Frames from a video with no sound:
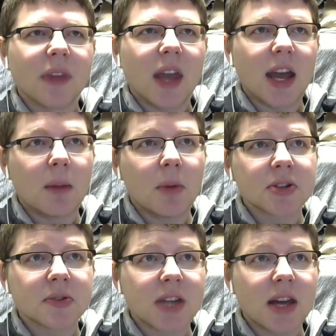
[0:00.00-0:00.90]
And I'm
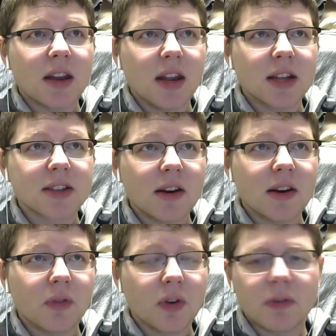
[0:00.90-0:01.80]
also
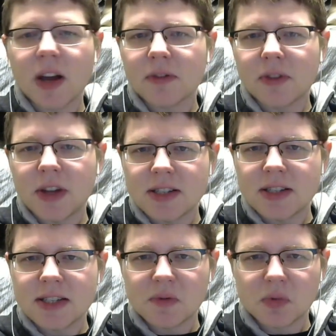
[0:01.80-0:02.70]
excited for Final
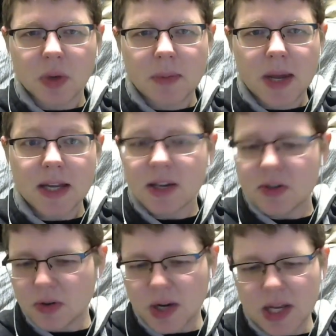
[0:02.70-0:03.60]
Fantasy VII Remake
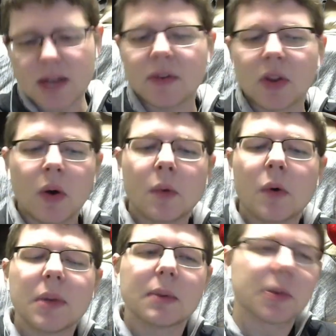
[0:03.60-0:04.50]
Intergrade, even though I
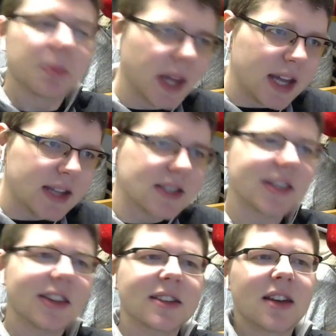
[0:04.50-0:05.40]
won't be able to play it.
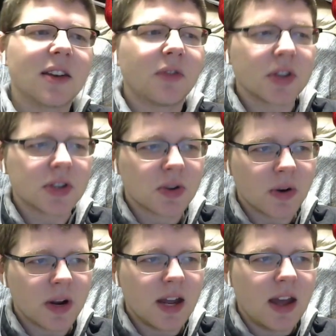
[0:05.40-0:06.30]
Still excited for the
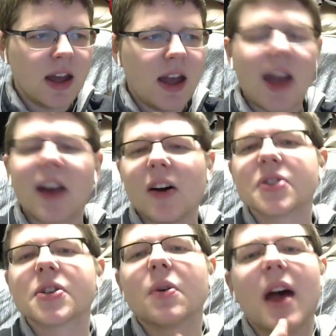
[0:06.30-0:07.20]
story. And
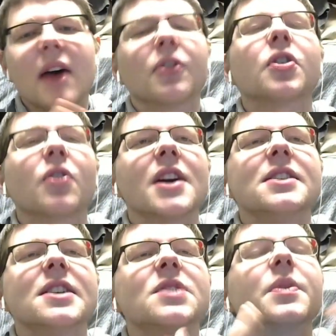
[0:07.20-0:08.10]
also Ever
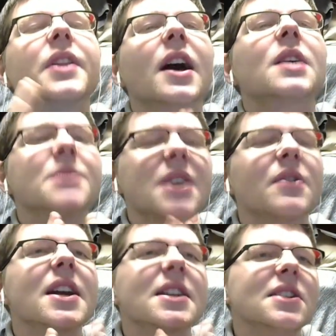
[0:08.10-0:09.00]
Crisis, when that comes
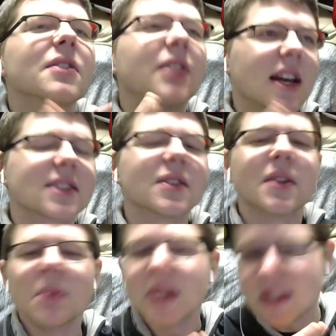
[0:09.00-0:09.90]
out next year, that's
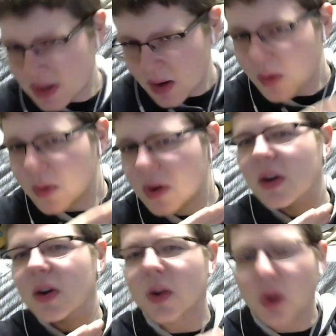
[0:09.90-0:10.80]
going to be so
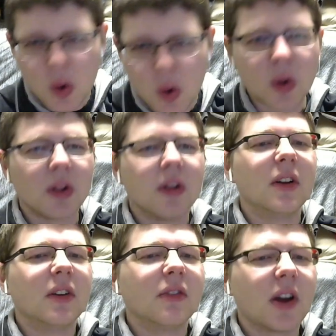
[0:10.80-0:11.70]
cool.
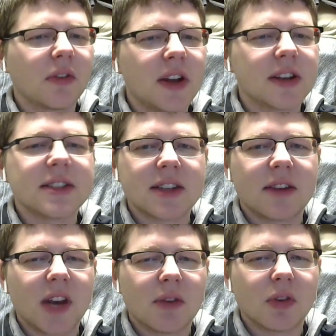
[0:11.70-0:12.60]
Final Fantasy
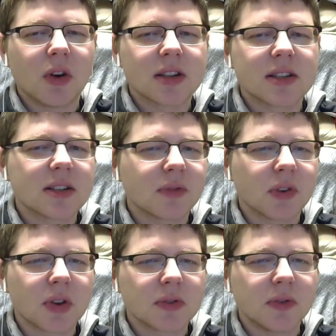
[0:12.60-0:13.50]
VII Ever Crisis,
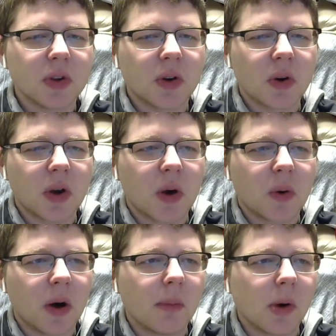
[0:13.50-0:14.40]
for those of you who don't
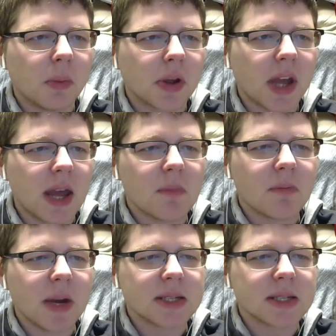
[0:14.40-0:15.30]
know. A mobile game,
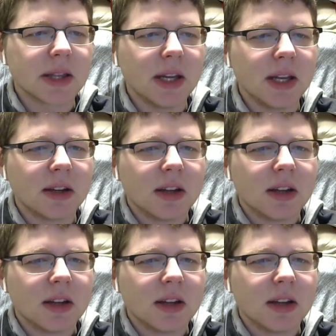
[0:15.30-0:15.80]
basically